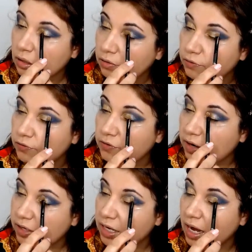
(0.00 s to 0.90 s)

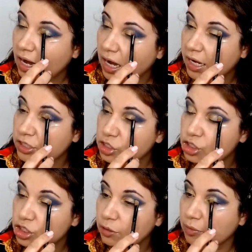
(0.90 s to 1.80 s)
very high
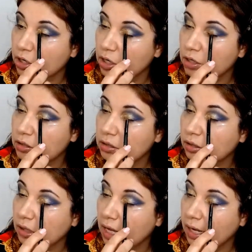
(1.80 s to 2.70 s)
shimmer
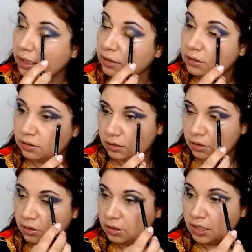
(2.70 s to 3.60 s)
line,
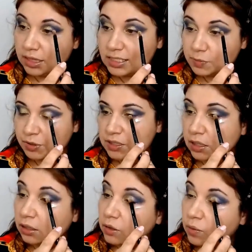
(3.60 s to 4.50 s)
this
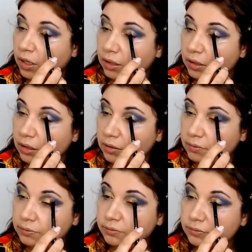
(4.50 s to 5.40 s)
particular one.
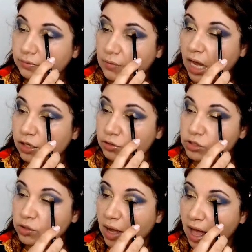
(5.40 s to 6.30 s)
I
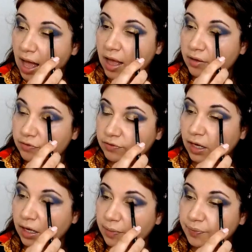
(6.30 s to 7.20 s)
also have
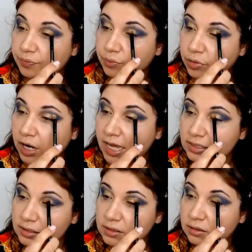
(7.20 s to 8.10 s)

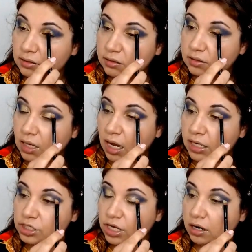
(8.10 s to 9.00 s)
pressed
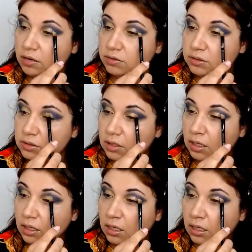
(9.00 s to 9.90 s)
eyeshadows,
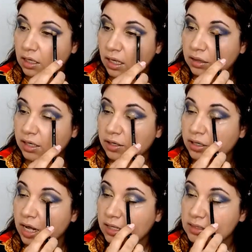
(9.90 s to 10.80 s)
and they're
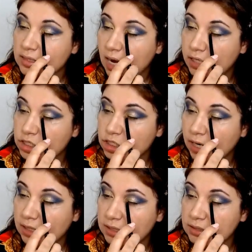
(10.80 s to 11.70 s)
not as high
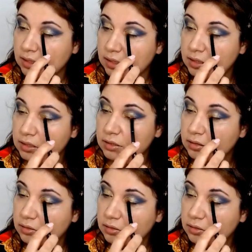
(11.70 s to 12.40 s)
shine as these